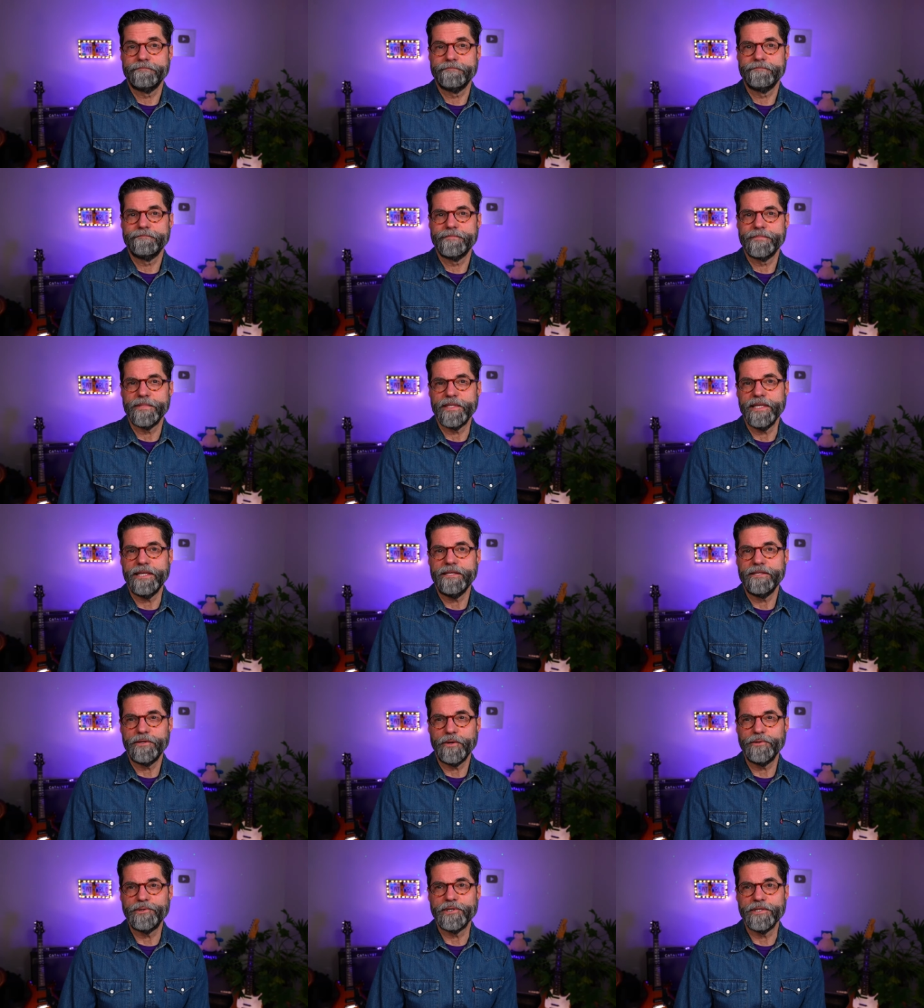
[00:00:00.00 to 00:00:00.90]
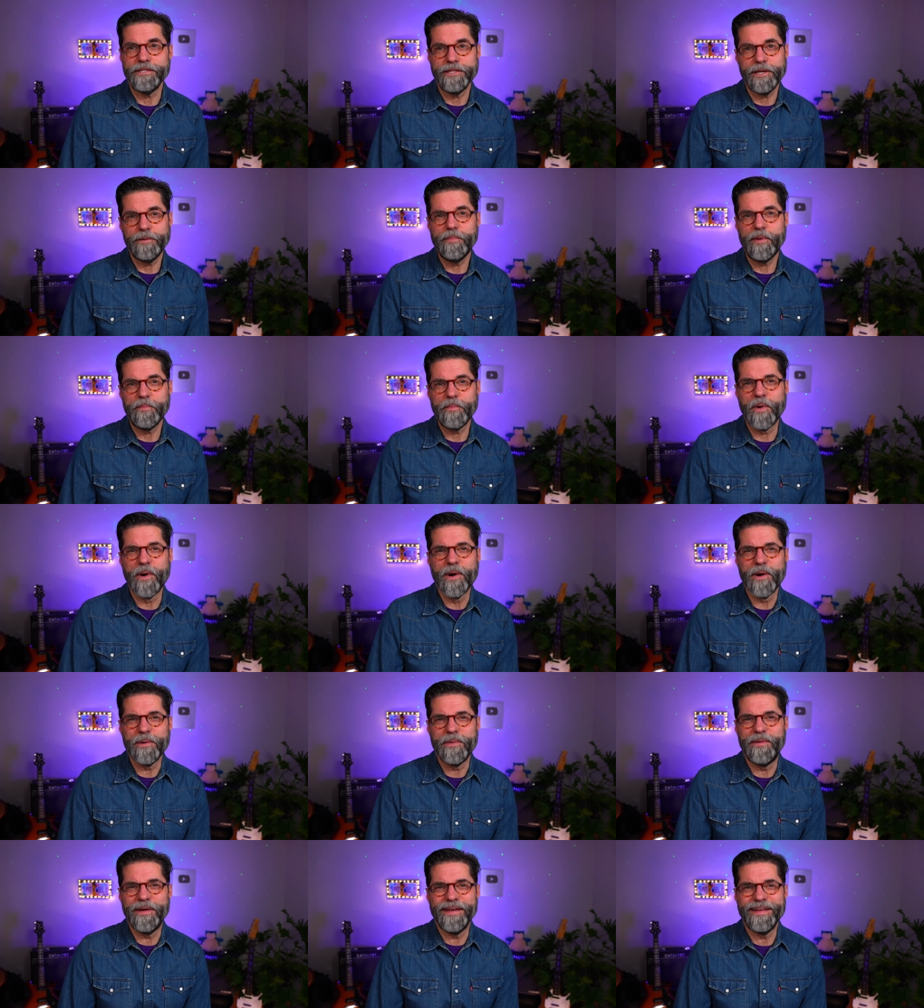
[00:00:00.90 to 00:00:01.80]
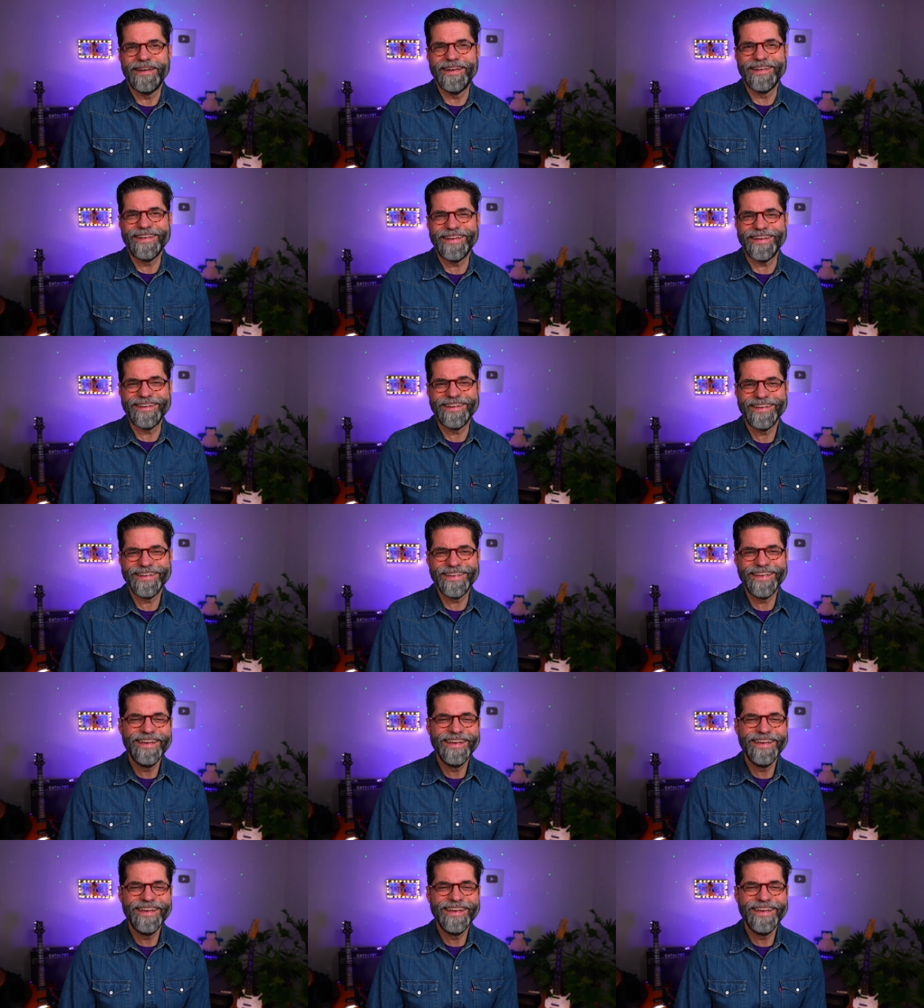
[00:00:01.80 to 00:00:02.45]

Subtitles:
See, told you, a little bit more of it.